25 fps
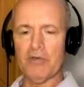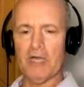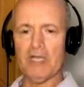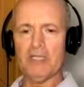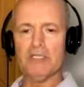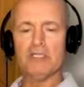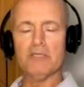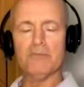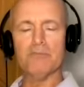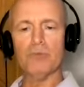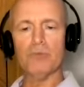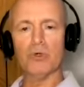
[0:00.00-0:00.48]

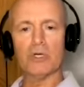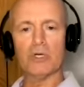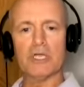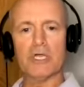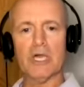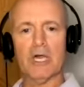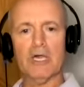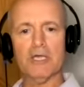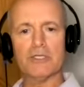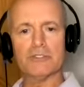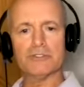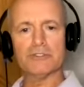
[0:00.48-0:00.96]
finding more
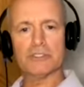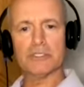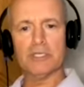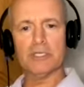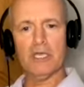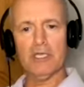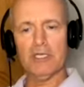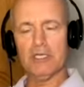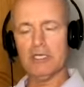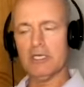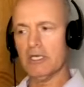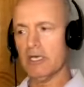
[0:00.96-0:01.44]
guys
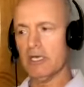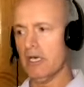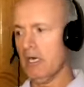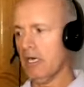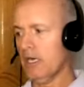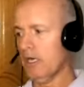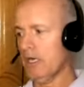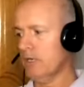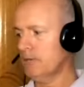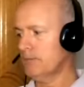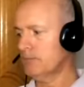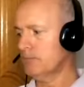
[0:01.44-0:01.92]
like
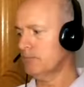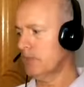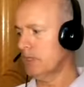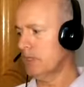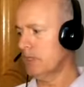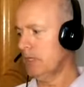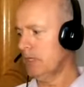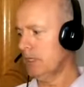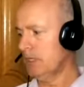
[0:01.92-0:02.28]
um,